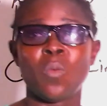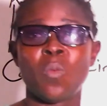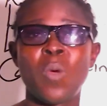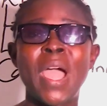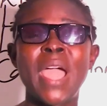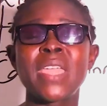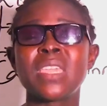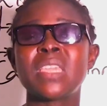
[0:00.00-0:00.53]

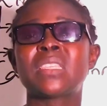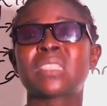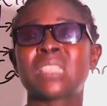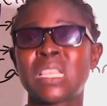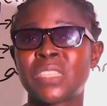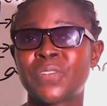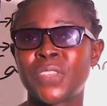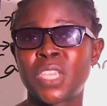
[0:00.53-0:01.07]
Why is
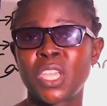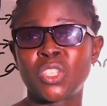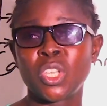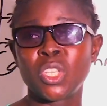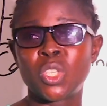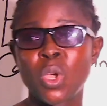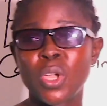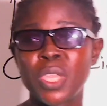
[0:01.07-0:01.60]
classification
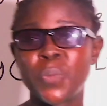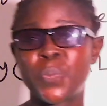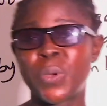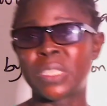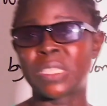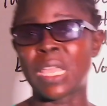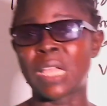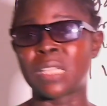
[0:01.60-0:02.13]
so
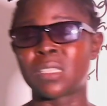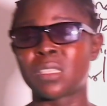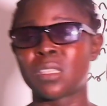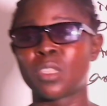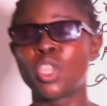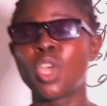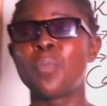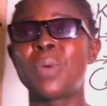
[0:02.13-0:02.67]
important?
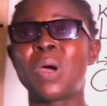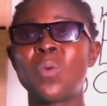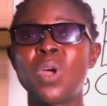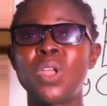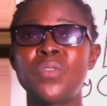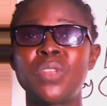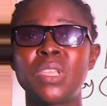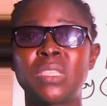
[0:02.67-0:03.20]
Number
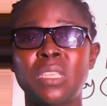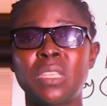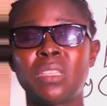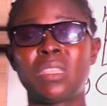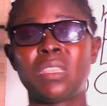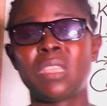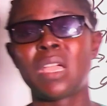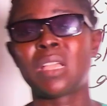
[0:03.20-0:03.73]
one
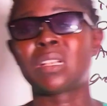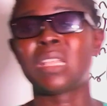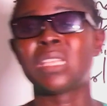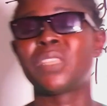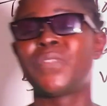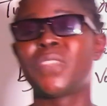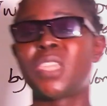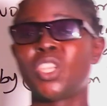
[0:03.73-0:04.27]
reason that
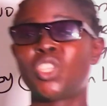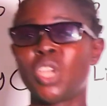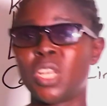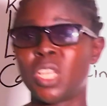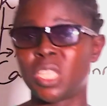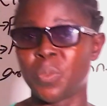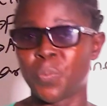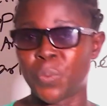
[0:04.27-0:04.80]
classification
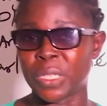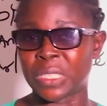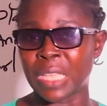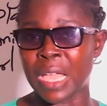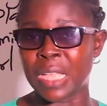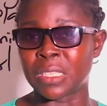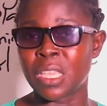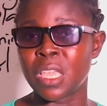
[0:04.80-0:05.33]
is
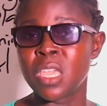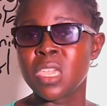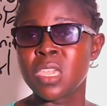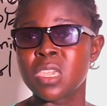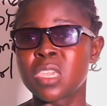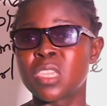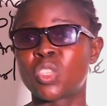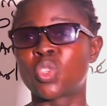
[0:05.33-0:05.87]
important
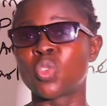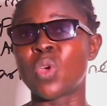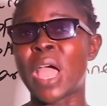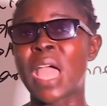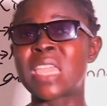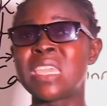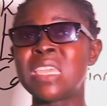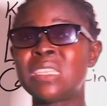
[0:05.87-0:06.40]
is to
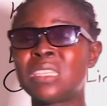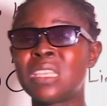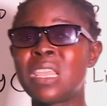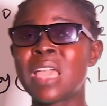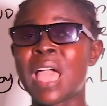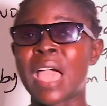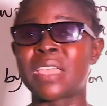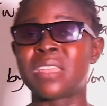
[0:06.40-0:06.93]

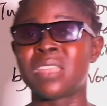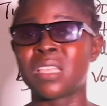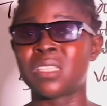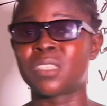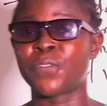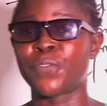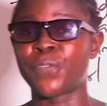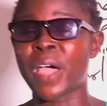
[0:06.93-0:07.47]
easily
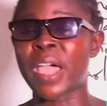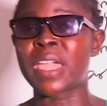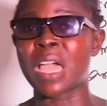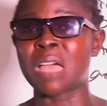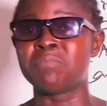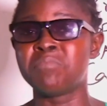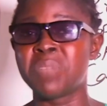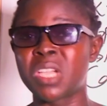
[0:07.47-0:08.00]
identify
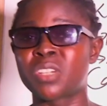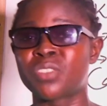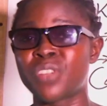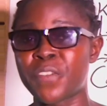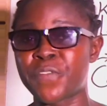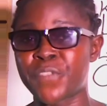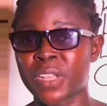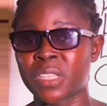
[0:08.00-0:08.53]
and make
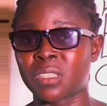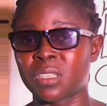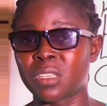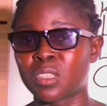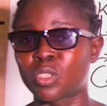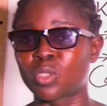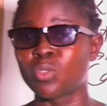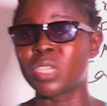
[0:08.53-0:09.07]

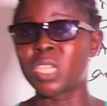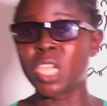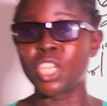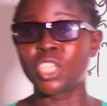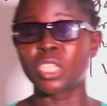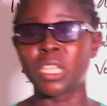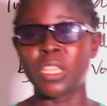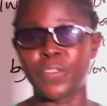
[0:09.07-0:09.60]
references to
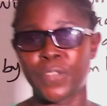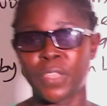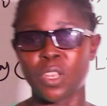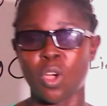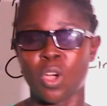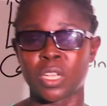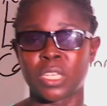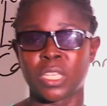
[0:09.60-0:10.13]
each living
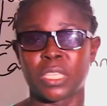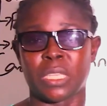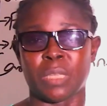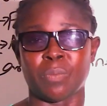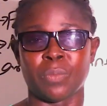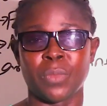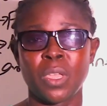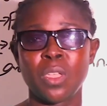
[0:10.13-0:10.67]

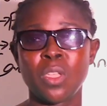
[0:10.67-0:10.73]
organism.